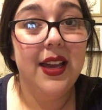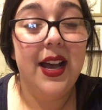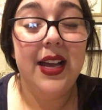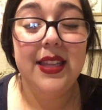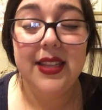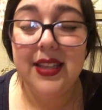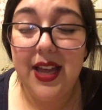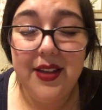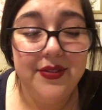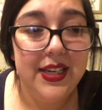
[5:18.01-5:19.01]
I
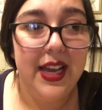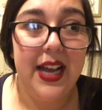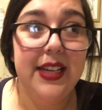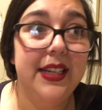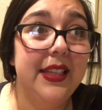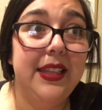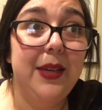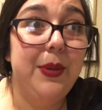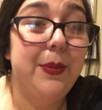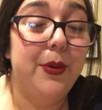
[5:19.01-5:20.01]
loved it. I didn't
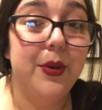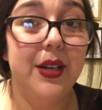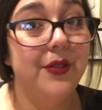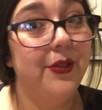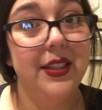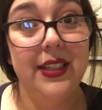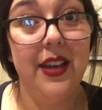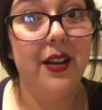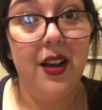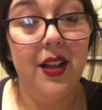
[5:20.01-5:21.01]
think people were unfriendly
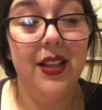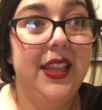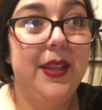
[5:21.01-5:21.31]
at all.